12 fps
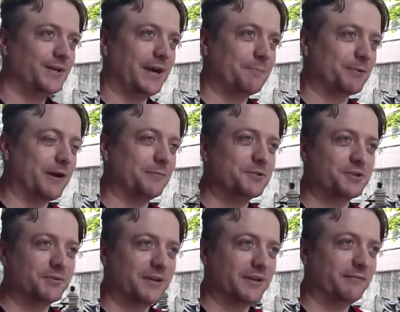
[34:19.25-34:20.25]
I promise
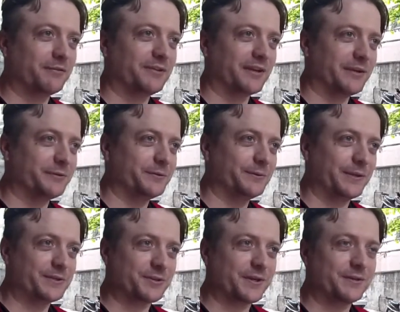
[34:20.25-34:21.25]
you that everything I do, I
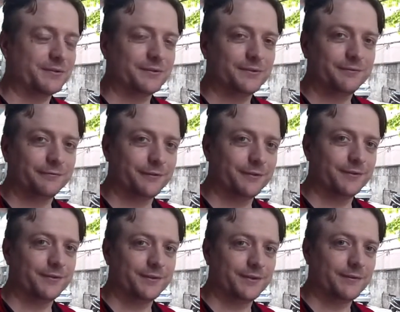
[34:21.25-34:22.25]
try to do for
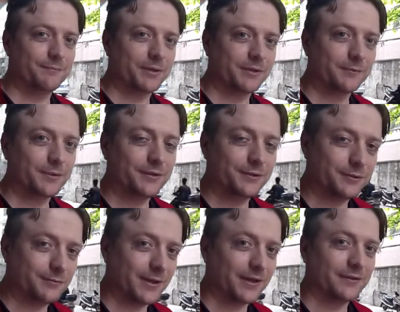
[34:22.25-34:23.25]
the betterment of
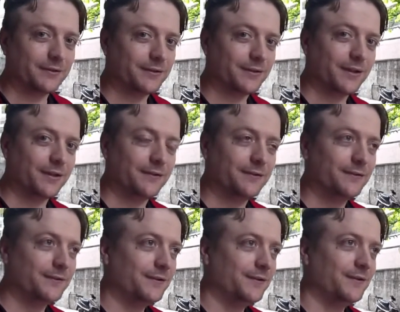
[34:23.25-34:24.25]
humanity,
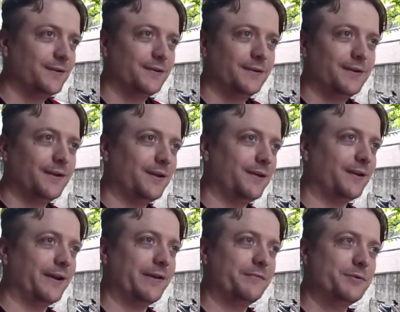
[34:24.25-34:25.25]
and
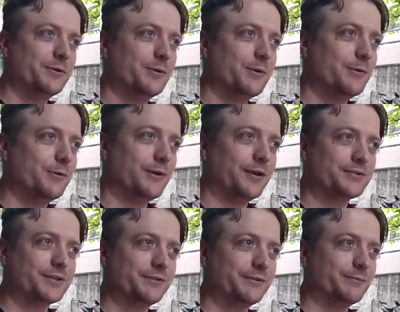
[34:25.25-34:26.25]
I have no
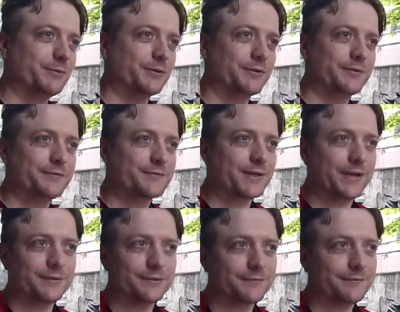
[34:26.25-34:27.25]
ulterior motives. I
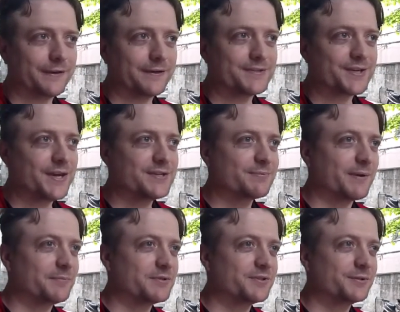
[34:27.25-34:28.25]
don't fantasize about
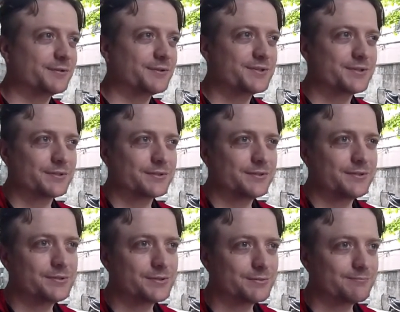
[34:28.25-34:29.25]
materialistic
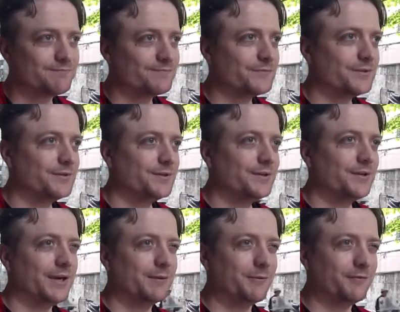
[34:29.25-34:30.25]
goods.
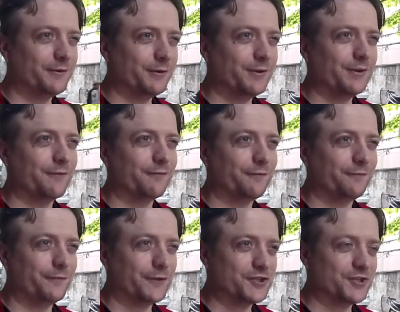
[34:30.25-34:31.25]
I'm a very
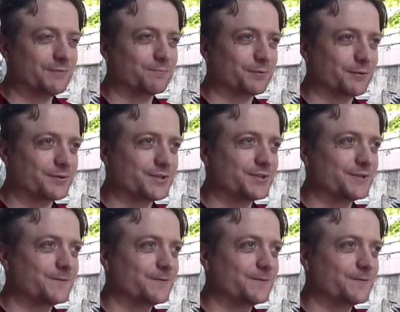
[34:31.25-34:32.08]
efficient person.